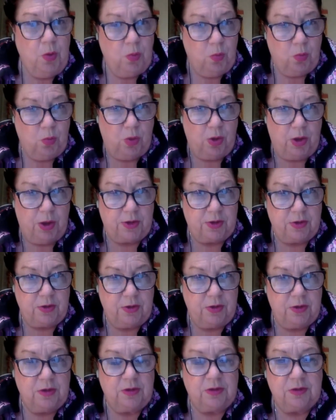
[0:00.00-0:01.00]
Water
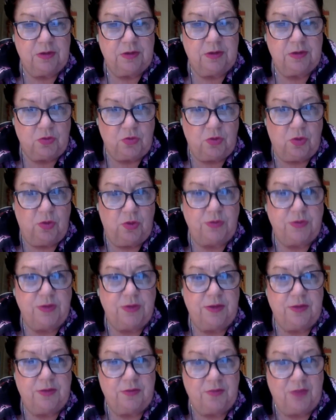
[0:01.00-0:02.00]
controls
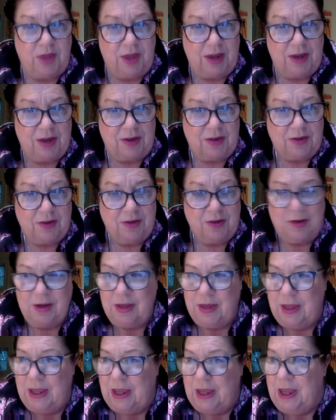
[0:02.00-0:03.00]
fire.
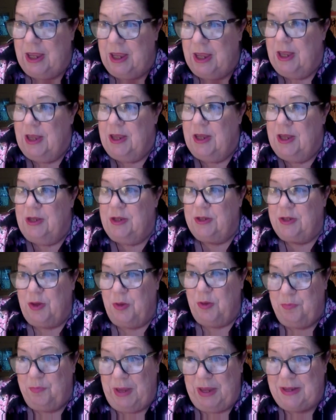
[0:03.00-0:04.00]

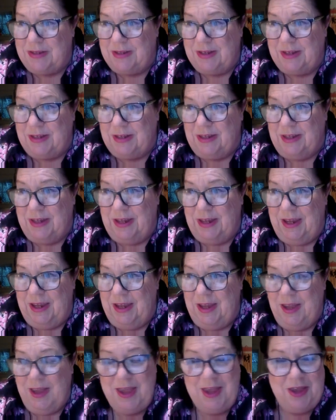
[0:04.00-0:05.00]
So basically,
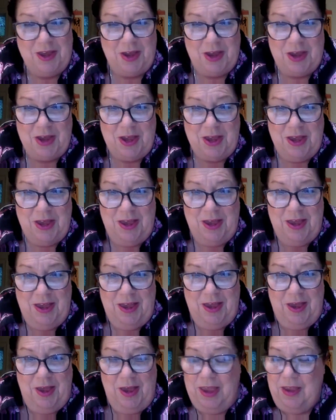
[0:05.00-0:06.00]

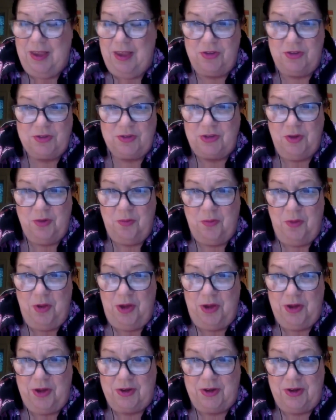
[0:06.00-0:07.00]
if there's no
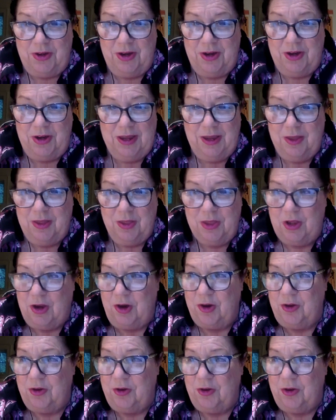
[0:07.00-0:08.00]
water, the
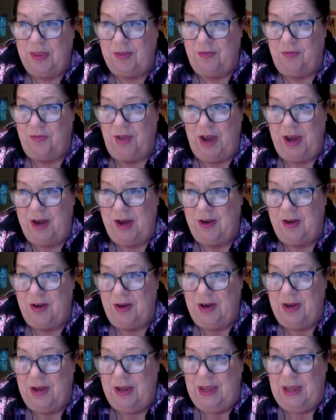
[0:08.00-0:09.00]
earth and the fire
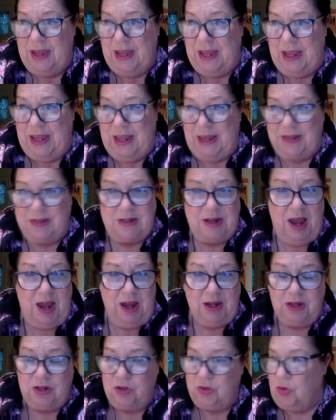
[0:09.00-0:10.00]
is not
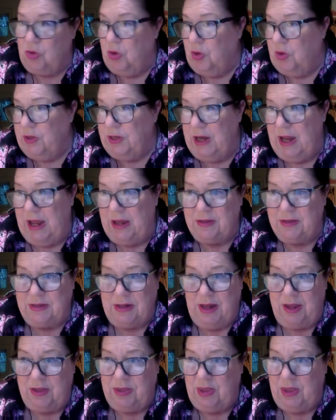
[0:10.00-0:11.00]
controlled. It has
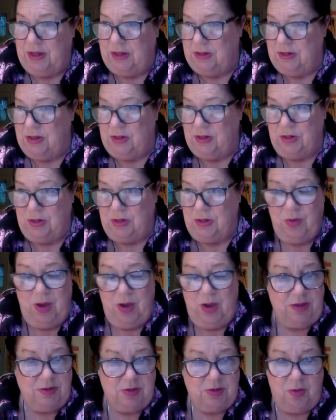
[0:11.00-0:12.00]
nothing to do.
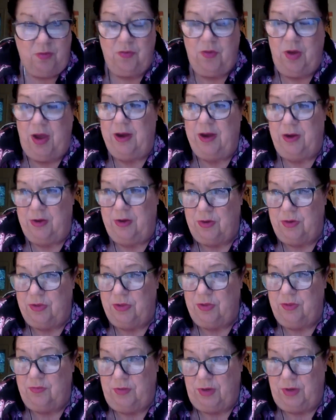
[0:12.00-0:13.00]
So fire and earth
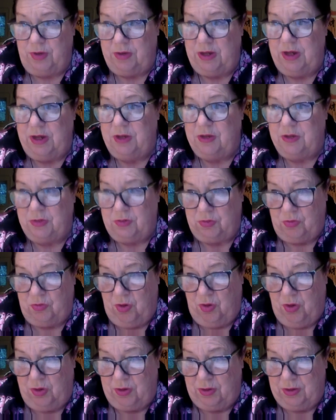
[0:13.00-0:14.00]
are very
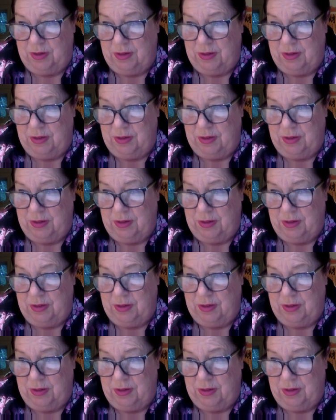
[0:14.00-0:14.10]
strong.